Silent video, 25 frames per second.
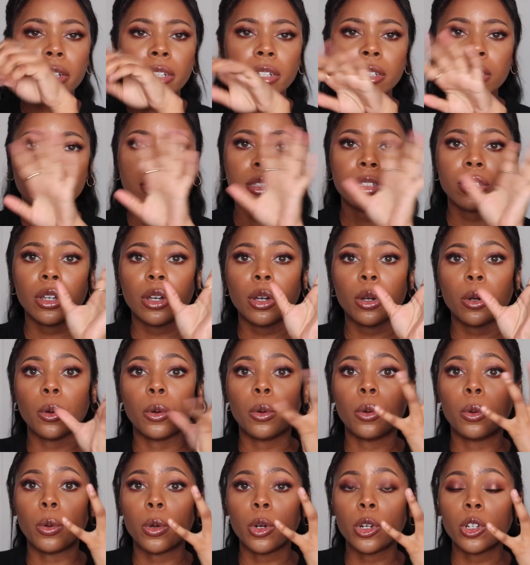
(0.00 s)
It's
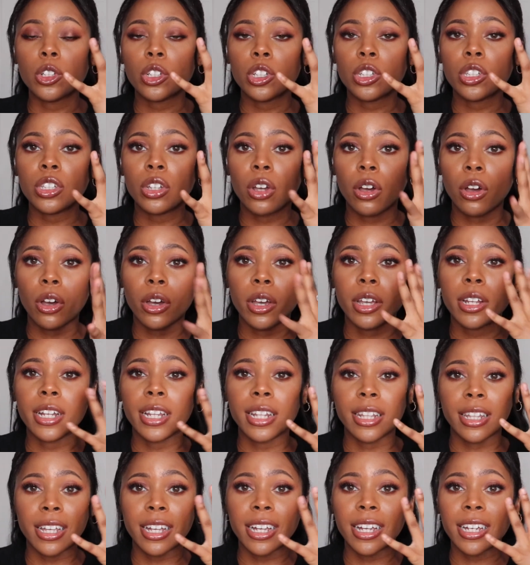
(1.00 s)
gorgeous on
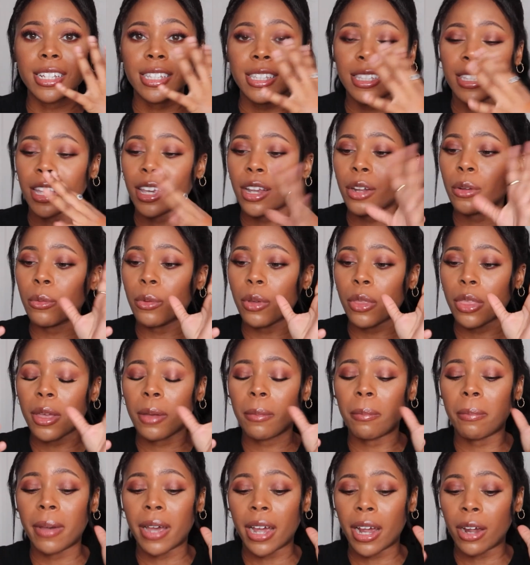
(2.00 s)
and like I said with
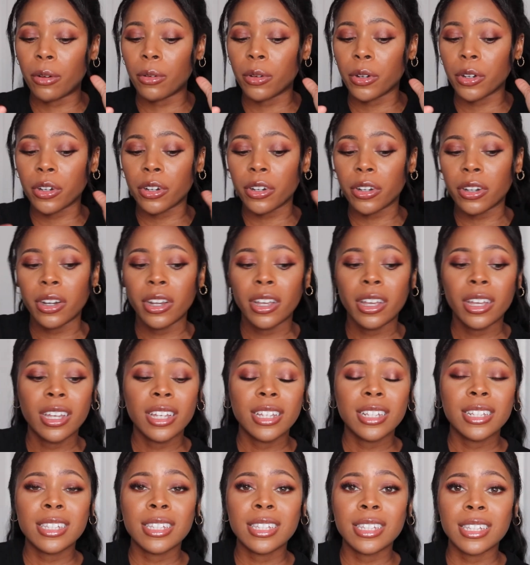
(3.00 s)
a powder
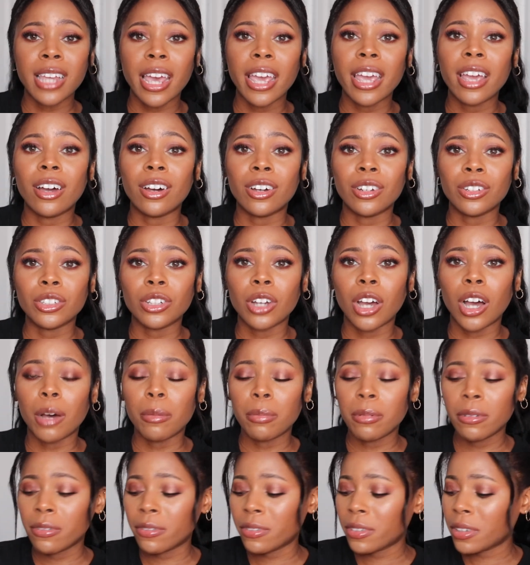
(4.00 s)
set on
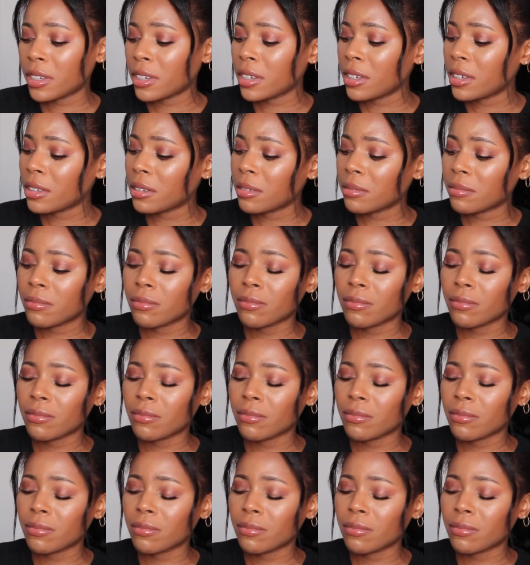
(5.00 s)
top of it